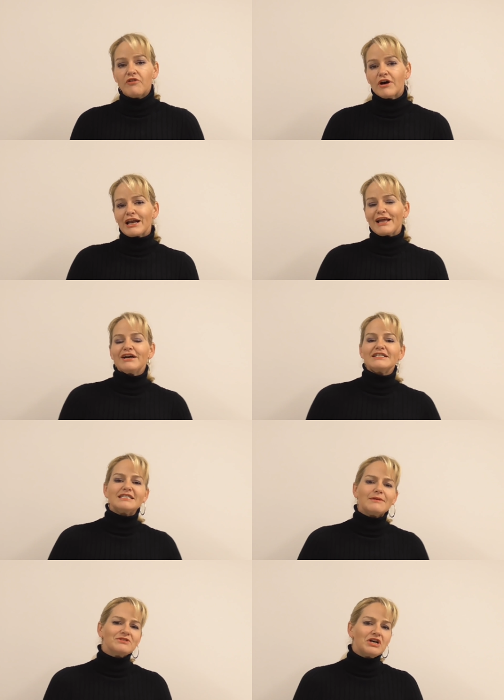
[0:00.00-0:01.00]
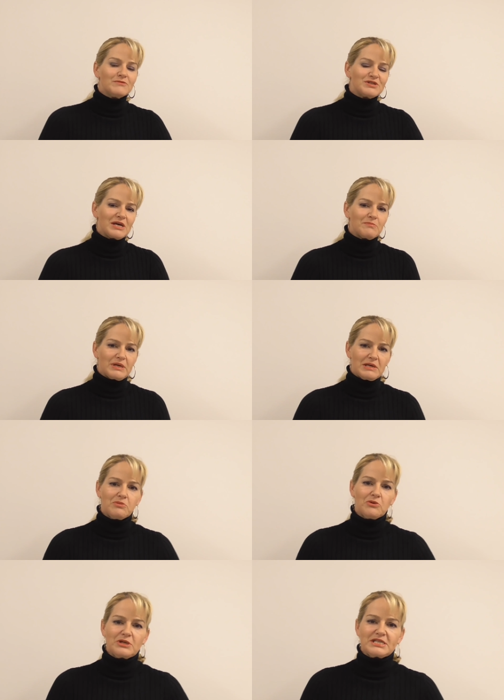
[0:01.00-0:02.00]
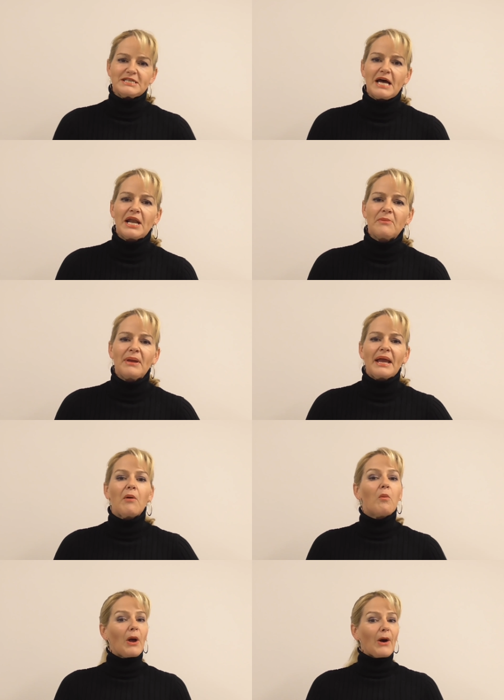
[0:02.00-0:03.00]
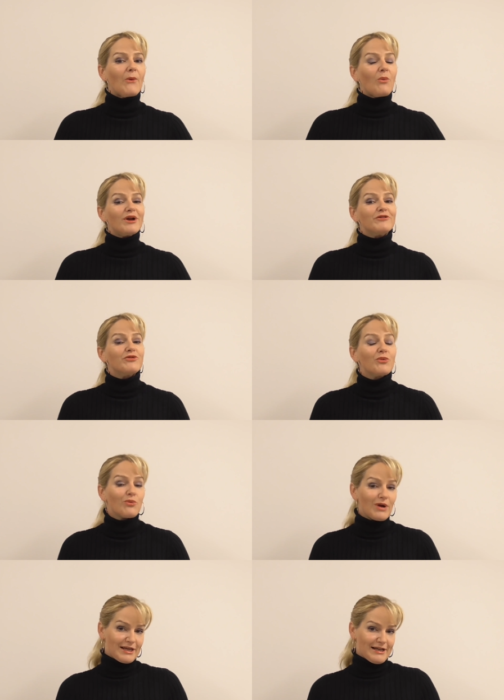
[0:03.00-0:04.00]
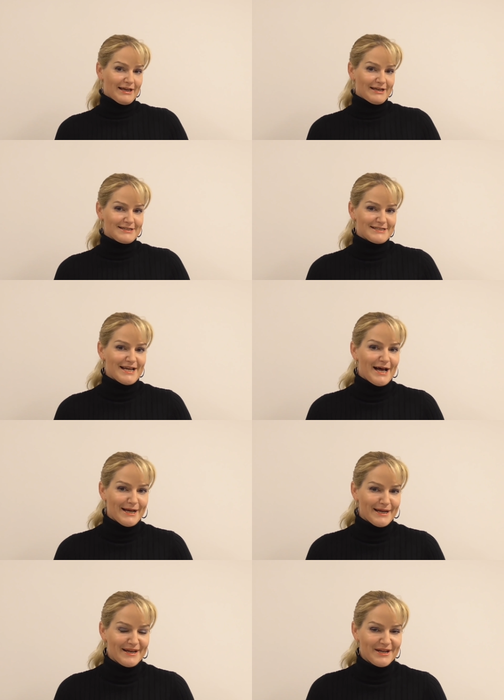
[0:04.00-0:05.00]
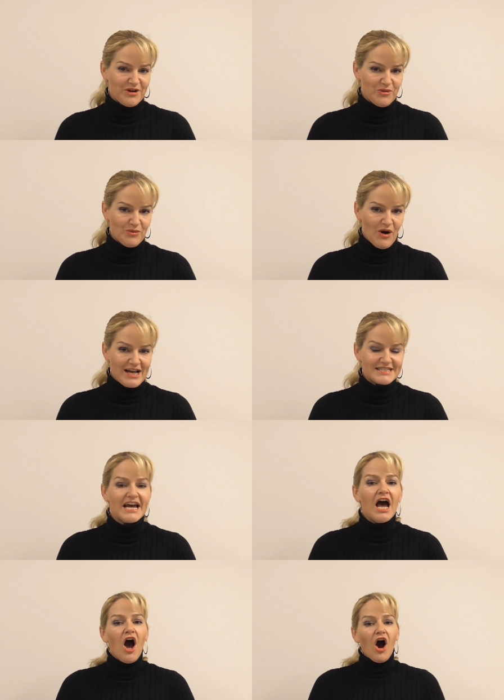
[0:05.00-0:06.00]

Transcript: Finally, I sometimes get people that say to me, well, what if the regulators aren't getting it right?